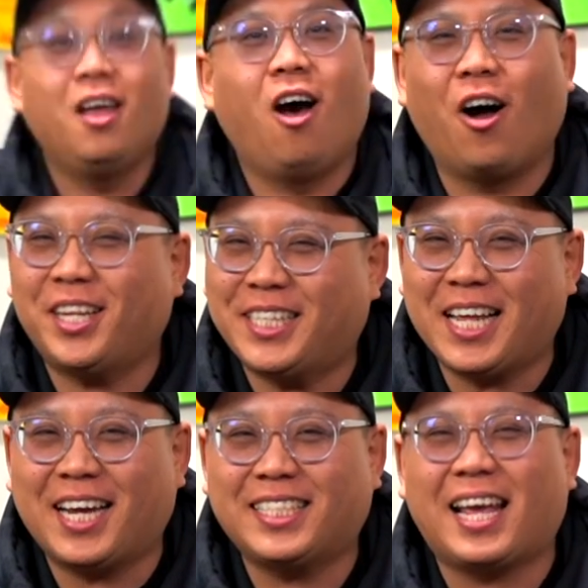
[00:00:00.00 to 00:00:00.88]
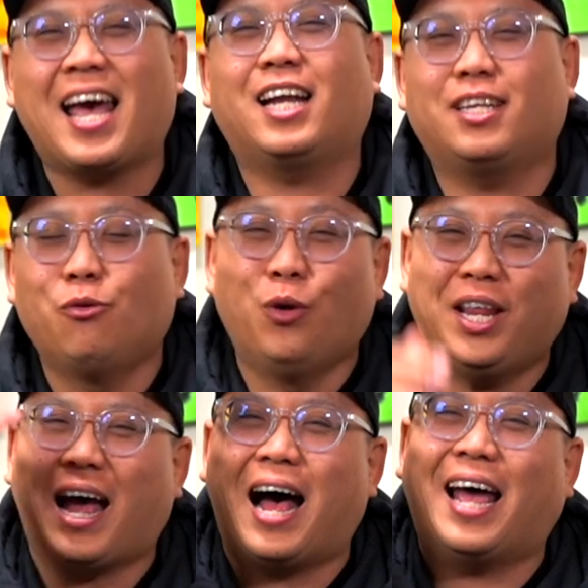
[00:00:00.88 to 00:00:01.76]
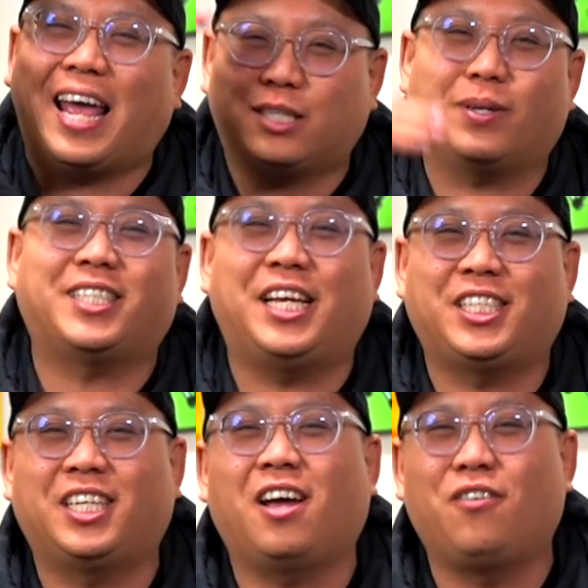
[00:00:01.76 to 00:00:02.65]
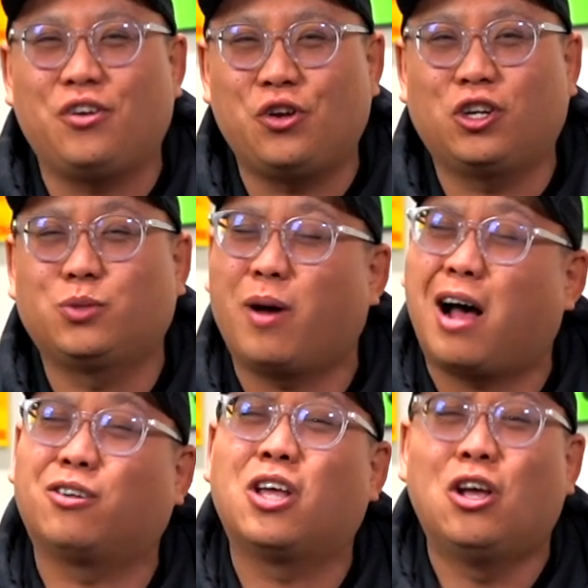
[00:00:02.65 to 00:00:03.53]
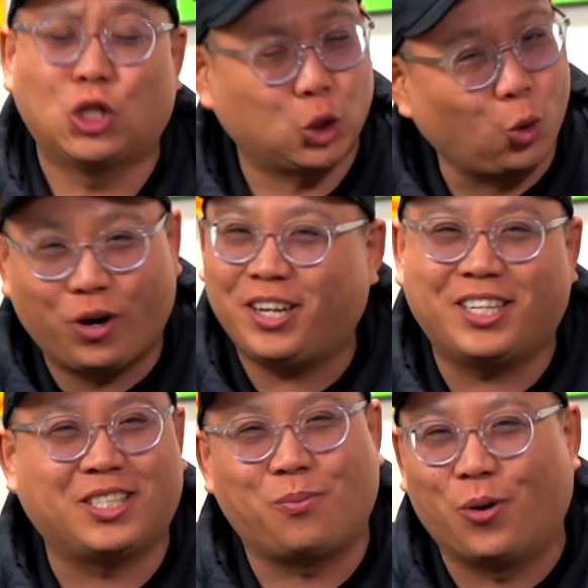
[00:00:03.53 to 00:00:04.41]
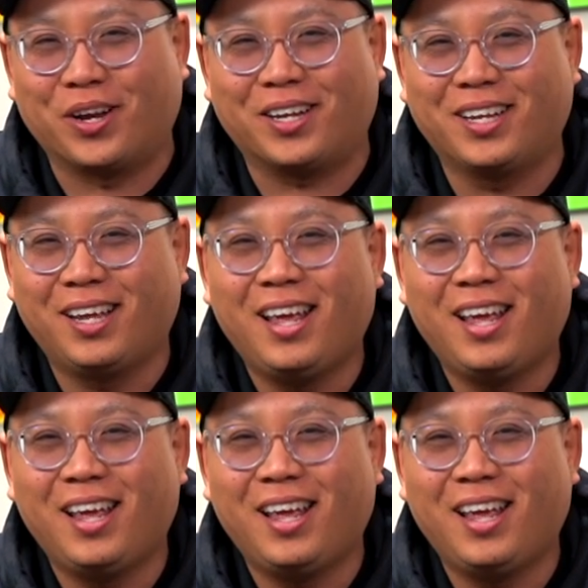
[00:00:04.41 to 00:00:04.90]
Honestly, guys, I had really high expectation of the noodles, but I was sorely disappointed.